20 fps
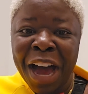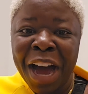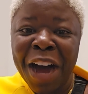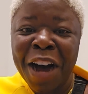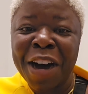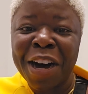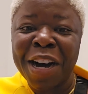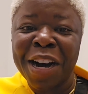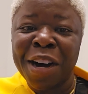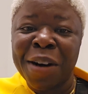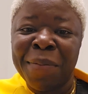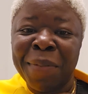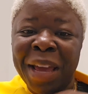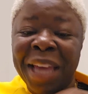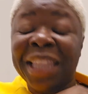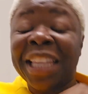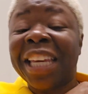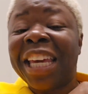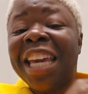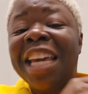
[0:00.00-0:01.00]

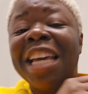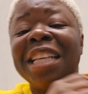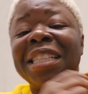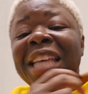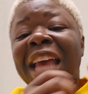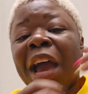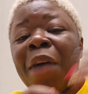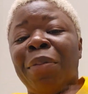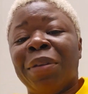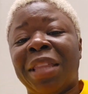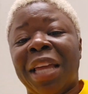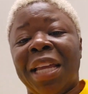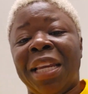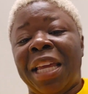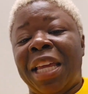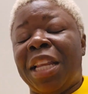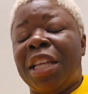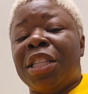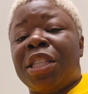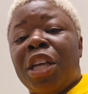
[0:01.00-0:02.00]
And the kids had what they
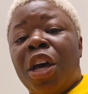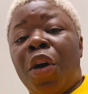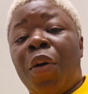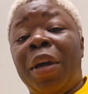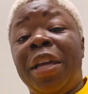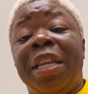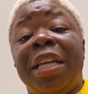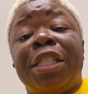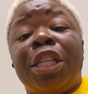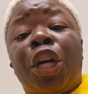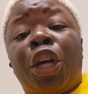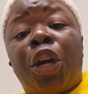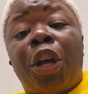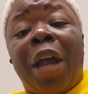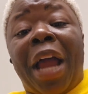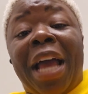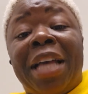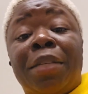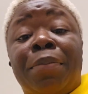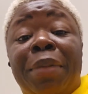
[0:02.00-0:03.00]
needed. So it doesn't
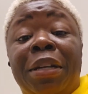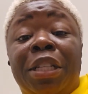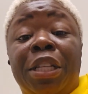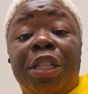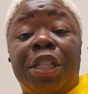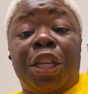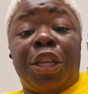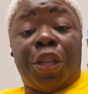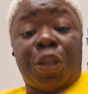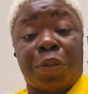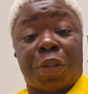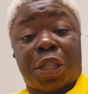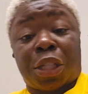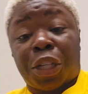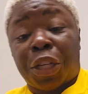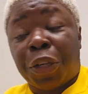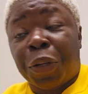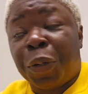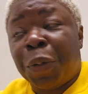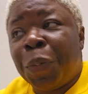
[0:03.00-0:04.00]
hurt as much as it used
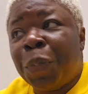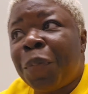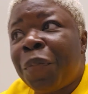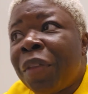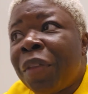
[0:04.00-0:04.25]
to.